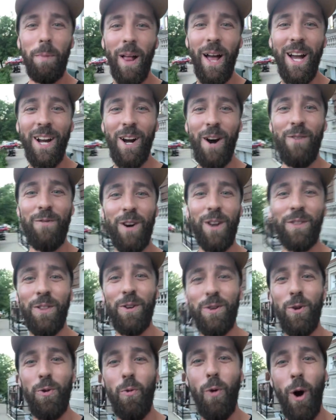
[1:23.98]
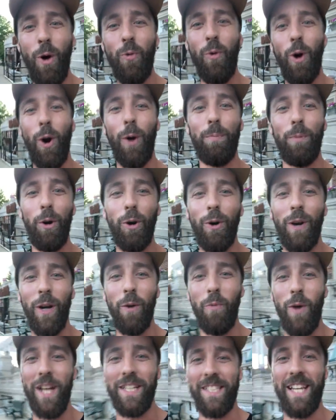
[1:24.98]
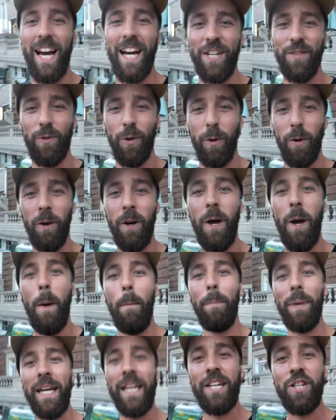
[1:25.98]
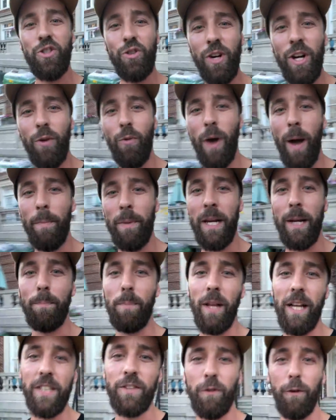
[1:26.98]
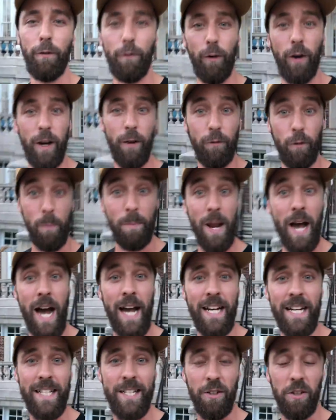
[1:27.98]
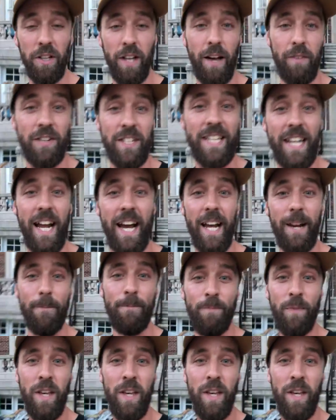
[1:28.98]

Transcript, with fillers: playing over at the new One World Brewing in West Asheville Bean Tree Remedy plays for free from 9 until 11 tonight.